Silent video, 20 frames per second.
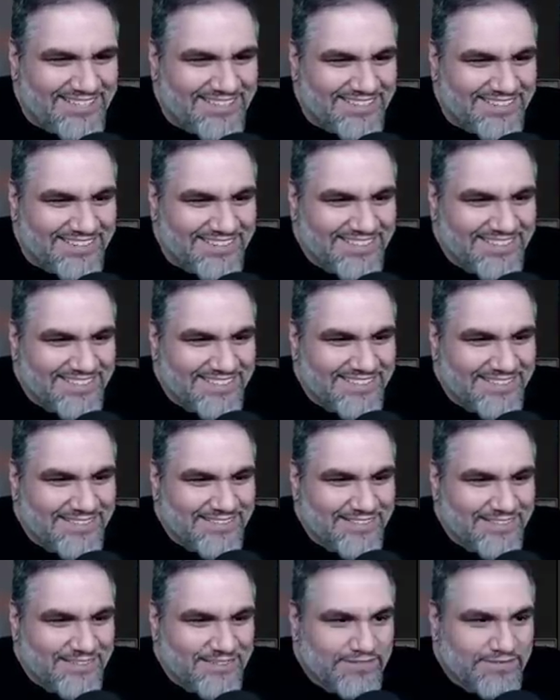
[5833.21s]
dude!
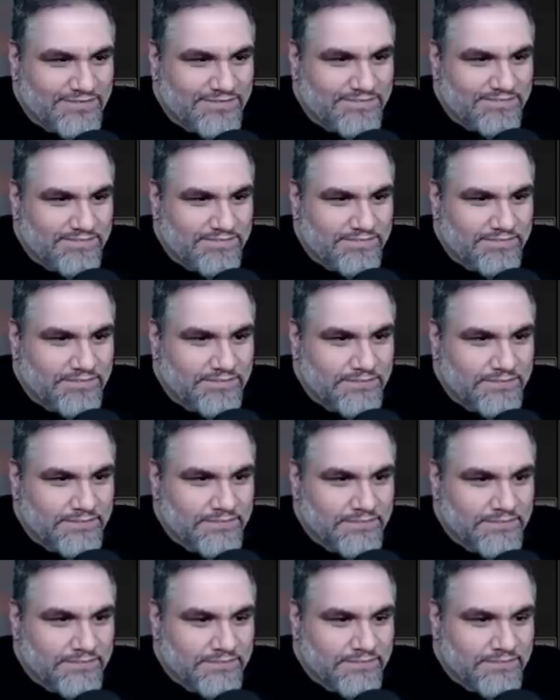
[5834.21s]
There was not a lot left.